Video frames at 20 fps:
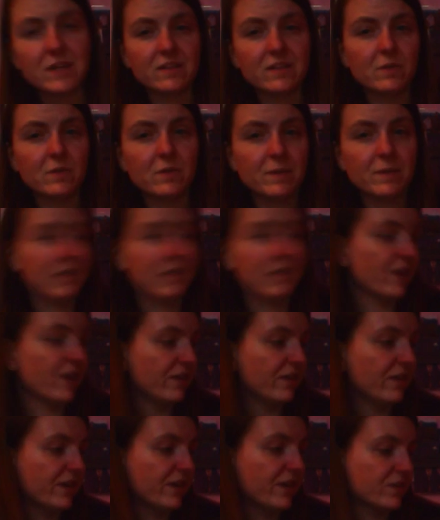because I'm not a big
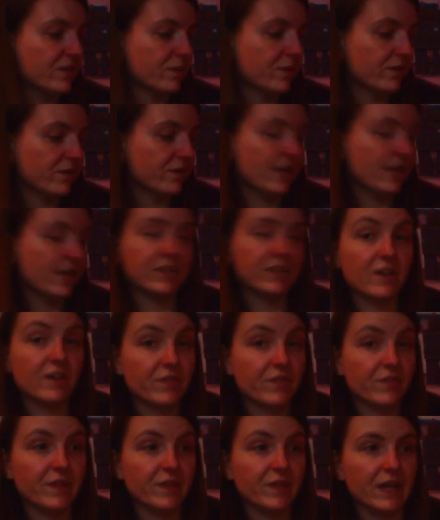fan of Alice in Wonderland
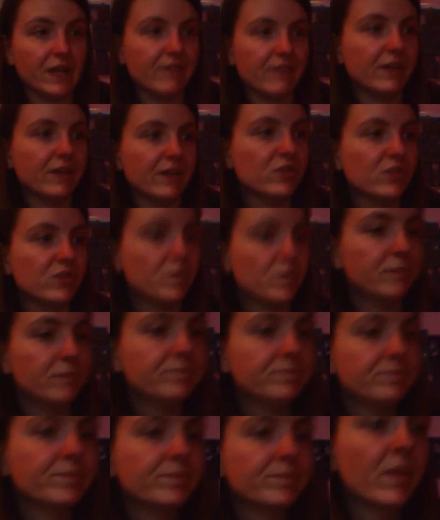other than the live action
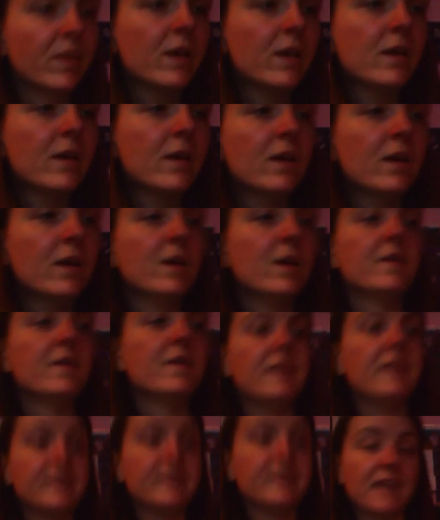one.
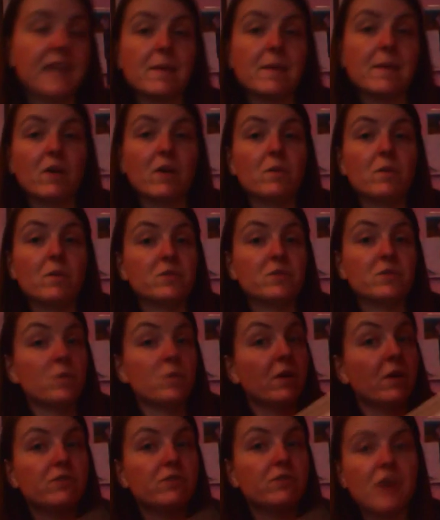The next item I got was
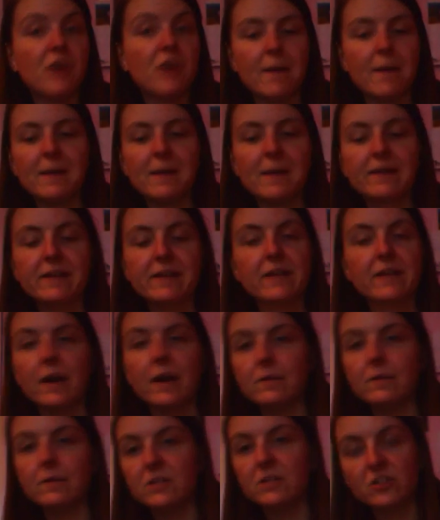one of two handbags,
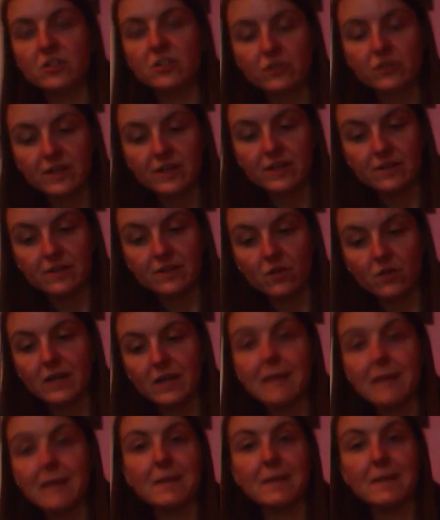which is
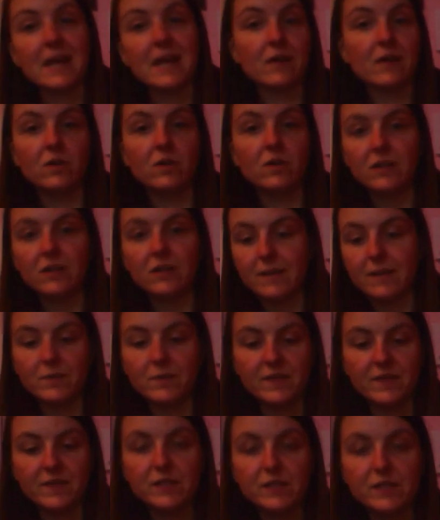not like me at all. I
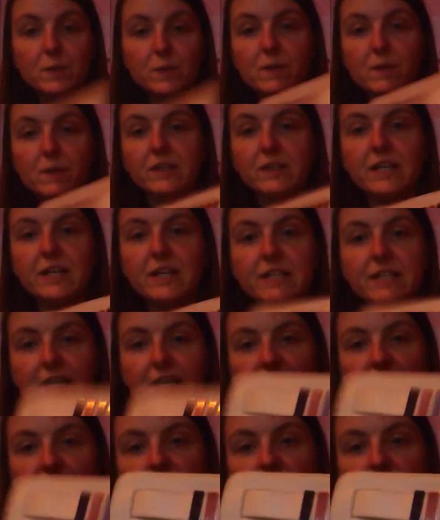bought this wee one. It's
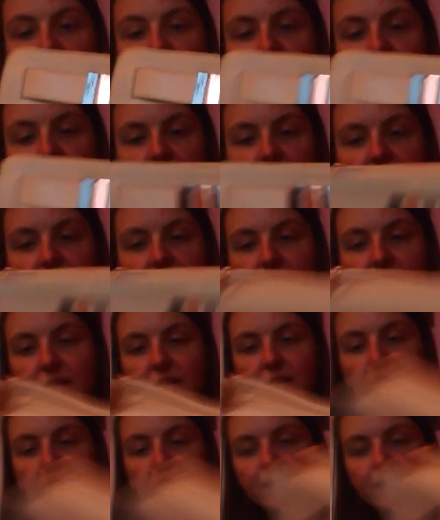like a nude colour
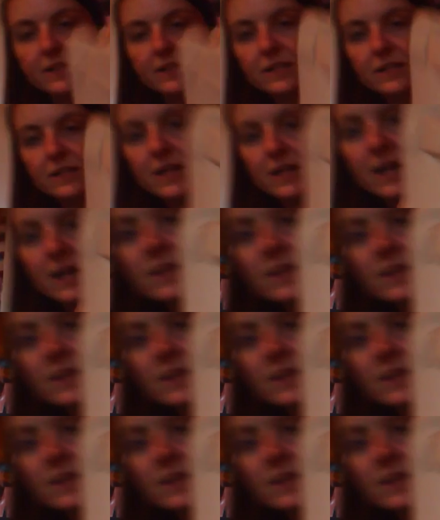and it